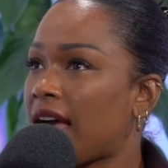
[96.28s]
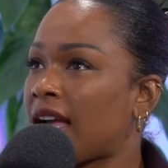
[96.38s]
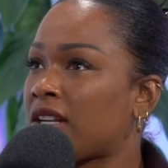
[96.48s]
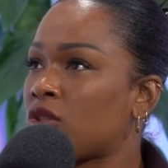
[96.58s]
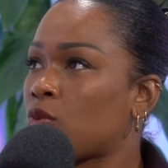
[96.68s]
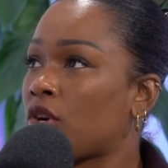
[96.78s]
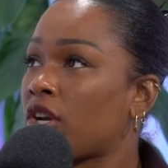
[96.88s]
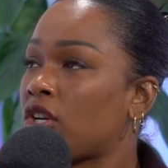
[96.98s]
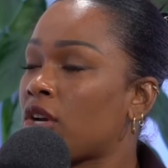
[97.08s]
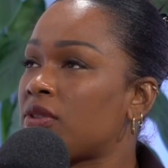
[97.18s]
And what
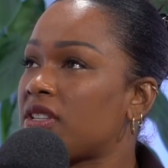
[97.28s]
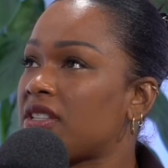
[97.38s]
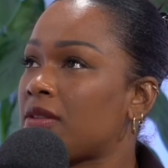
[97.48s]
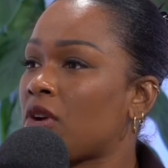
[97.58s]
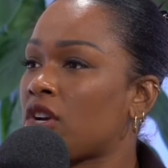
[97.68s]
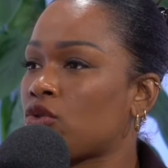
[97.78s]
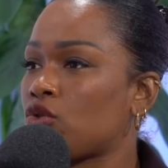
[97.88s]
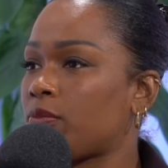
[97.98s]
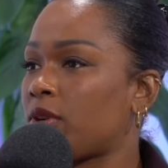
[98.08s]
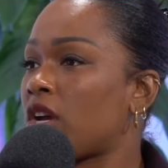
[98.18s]
I noticed in my
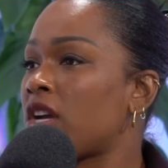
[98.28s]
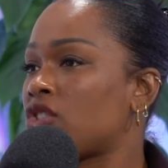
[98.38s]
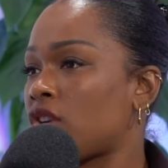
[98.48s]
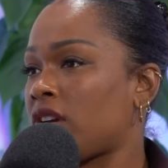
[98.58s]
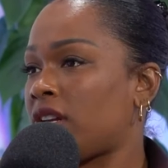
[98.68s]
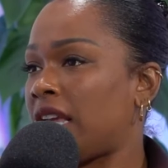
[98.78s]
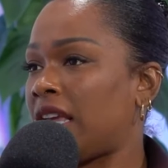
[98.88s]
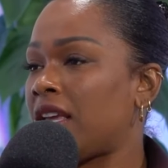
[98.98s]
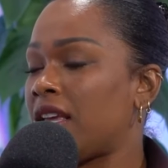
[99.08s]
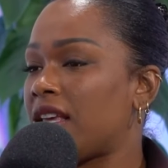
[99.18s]
entrepreneur
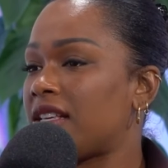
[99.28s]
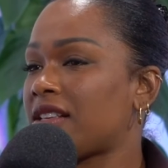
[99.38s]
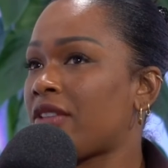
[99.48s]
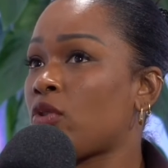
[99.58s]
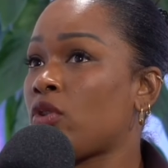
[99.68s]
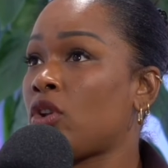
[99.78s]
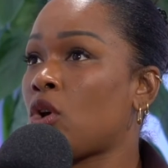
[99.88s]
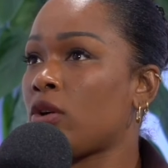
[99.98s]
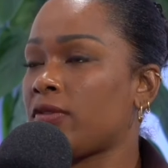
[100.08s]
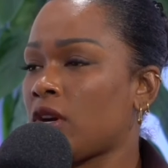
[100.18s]
journey is that there are a
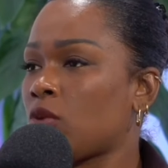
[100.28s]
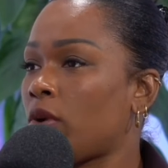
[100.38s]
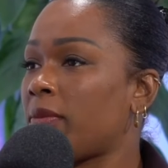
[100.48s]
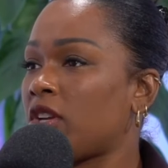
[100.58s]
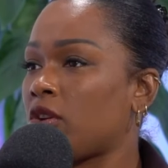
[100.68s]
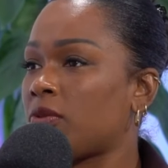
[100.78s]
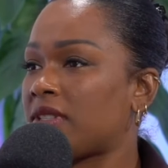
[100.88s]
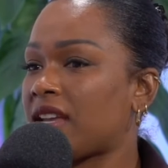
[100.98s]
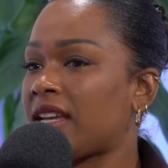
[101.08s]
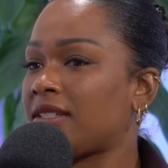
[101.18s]
lot of young women who are
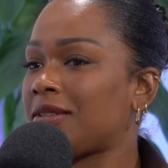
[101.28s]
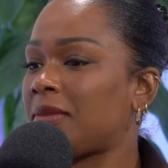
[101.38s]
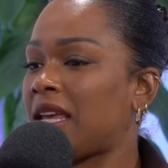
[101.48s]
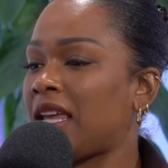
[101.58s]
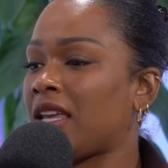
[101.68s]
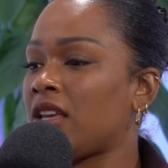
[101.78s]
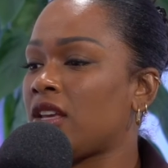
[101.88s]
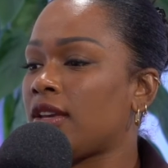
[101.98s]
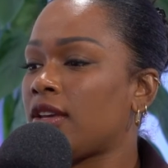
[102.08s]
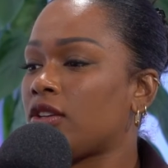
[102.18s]
saying to me,
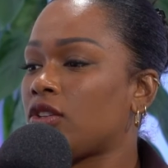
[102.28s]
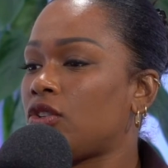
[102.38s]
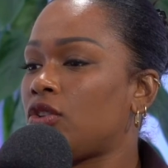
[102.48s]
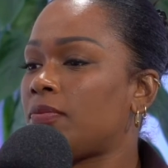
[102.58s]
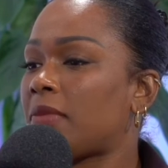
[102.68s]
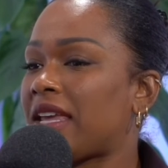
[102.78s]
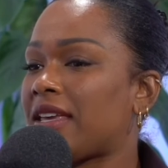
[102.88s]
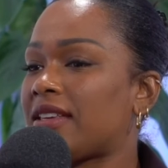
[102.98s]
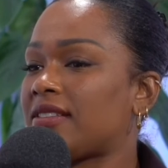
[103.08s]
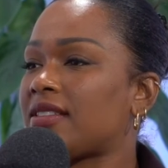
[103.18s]
you
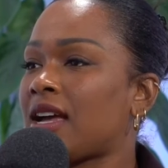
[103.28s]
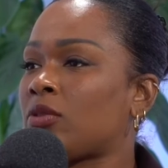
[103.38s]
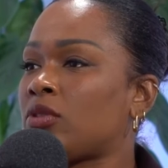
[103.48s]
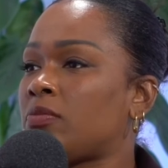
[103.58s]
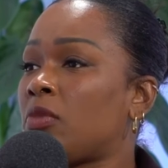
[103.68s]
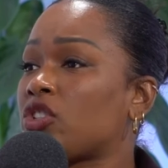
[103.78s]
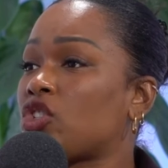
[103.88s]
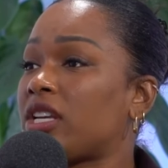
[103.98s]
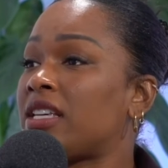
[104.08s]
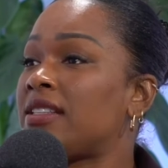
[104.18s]
make it sound
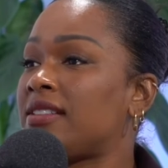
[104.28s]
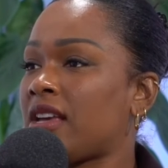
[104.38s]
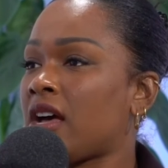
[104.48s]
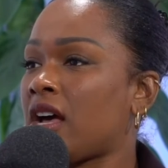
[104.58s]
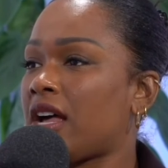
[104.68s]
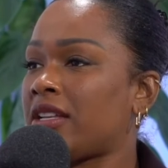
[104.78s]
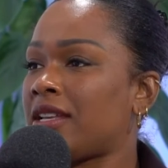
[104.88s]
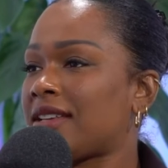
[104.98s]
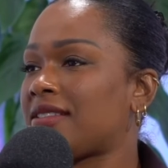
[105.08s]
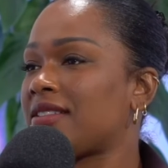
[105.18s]
much easier
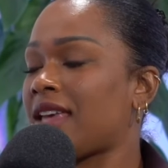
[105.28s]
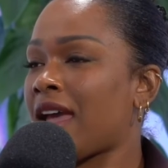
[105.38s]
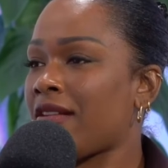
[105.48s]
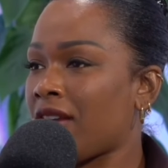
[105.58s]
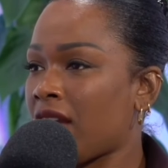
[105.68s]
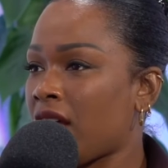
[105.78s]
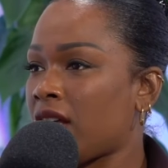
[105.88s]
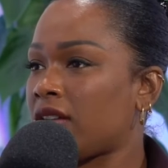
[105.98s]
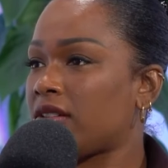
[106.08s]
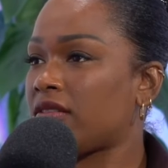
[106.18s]
and less
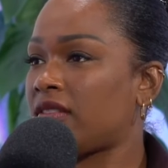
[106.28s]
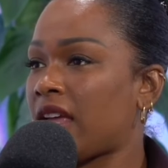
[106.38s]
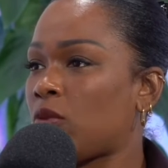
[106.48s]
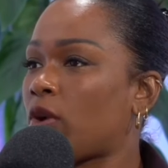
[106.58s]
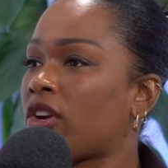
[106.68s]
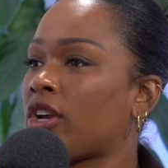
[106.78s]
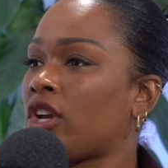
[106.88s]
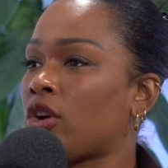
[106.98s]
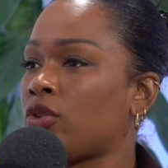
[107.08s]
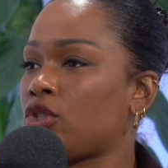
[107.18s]
scarier than when I
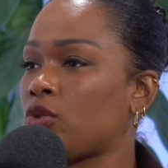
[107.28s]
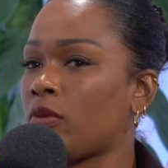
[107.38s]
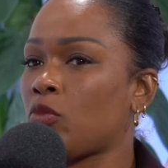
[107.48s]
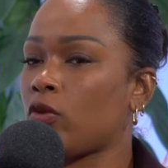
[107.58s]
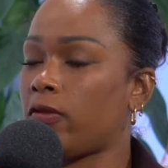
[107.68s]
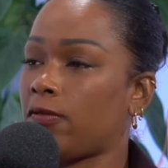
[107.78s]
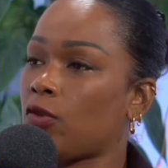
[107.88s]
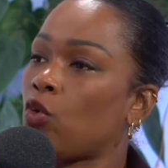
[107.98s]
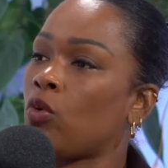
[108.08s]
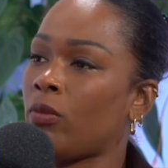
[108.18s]
go to a more
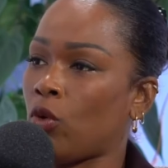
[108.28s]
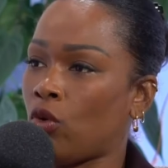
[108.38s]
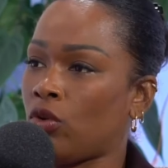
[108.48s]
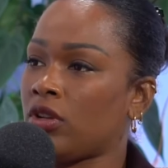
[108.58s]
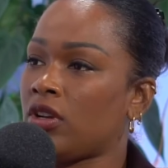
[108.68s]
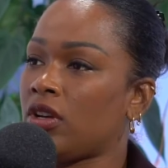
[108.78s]
formal